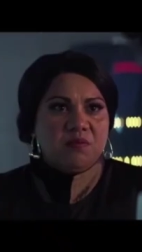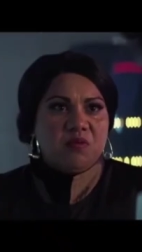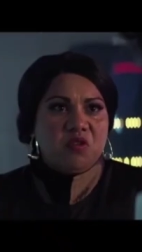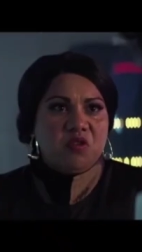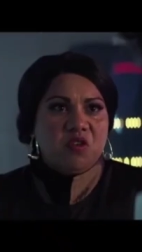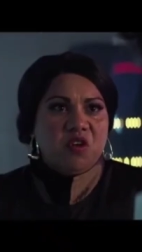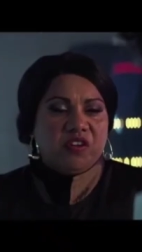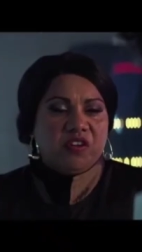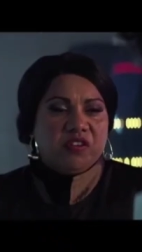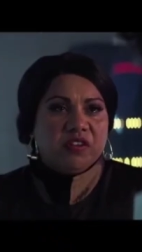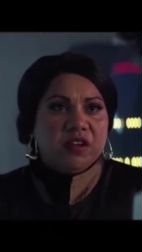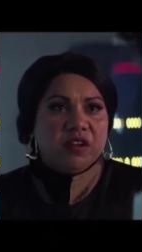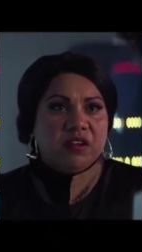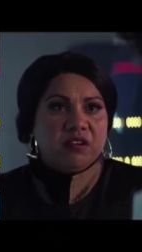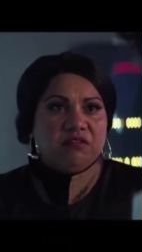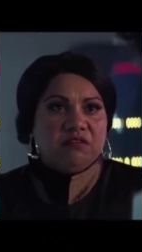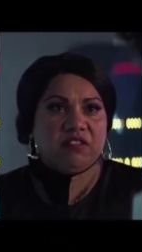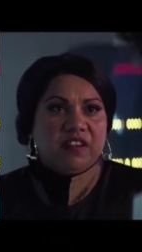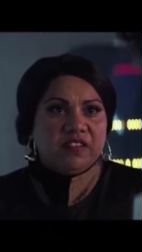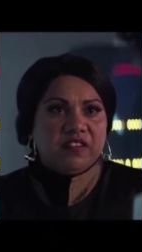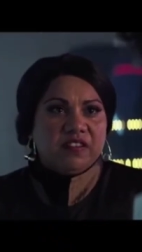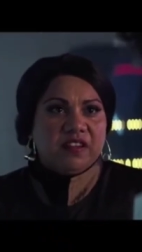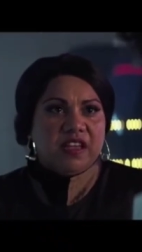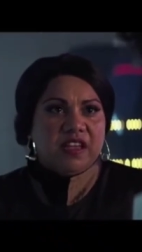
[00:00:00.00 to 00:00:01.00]
but the
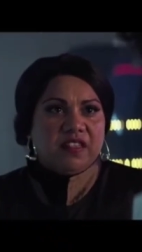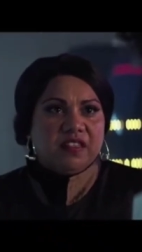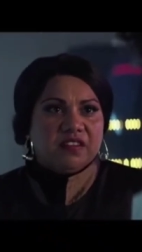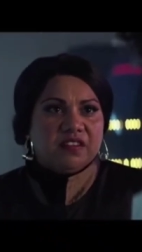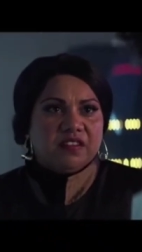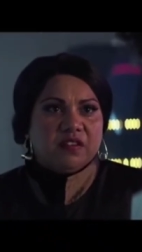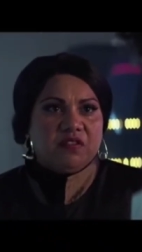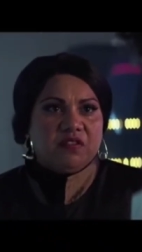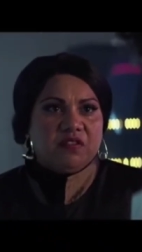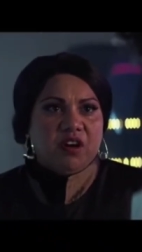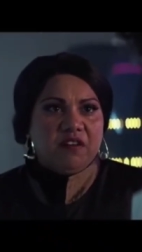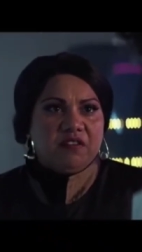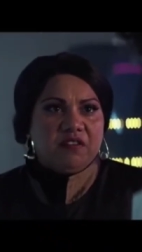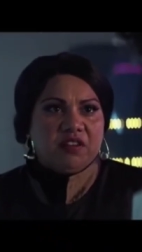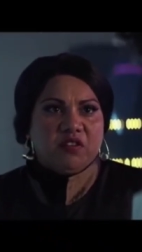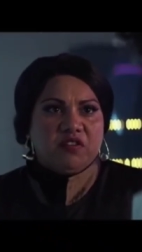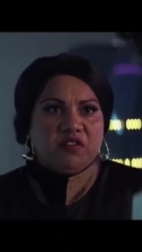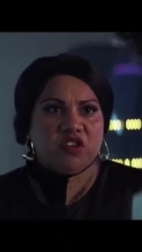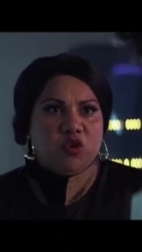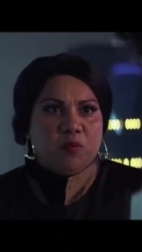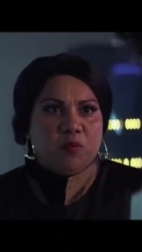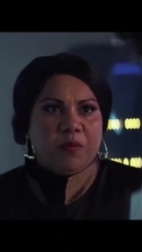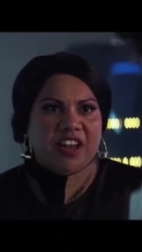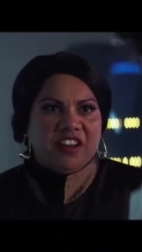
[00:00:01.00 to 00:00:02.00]
CTO only intended to
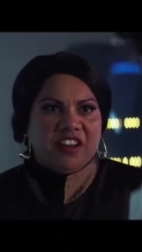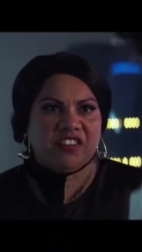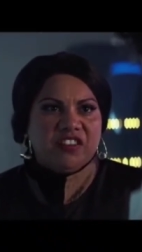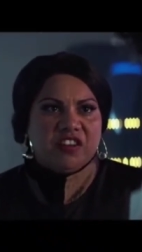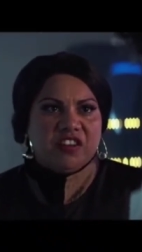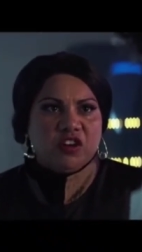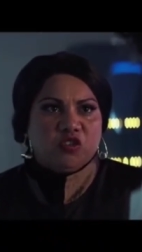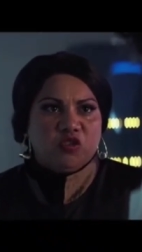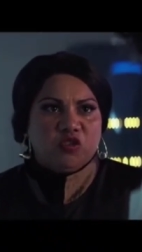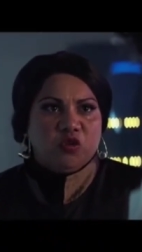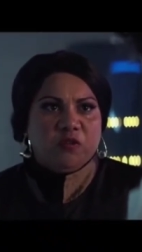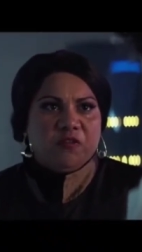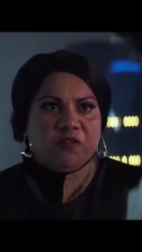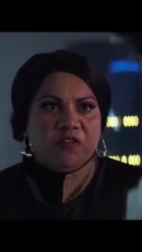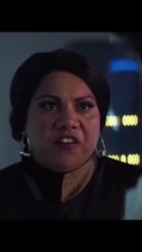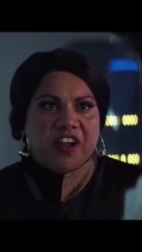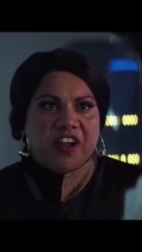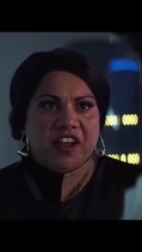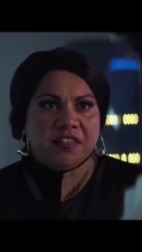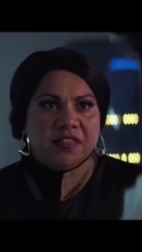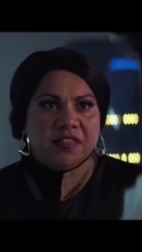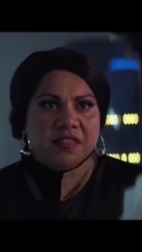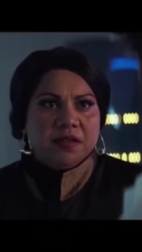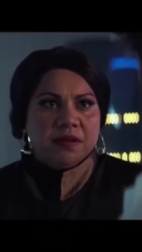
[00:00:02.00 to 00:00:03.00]
use the machine to
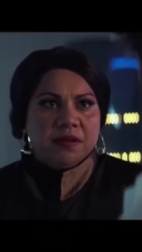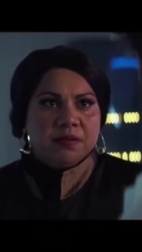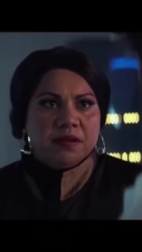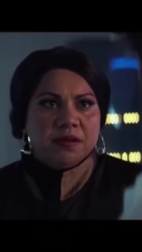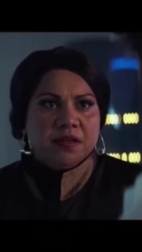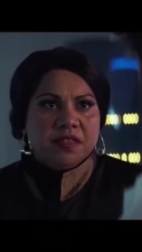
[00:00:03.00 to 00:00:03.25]
flee from the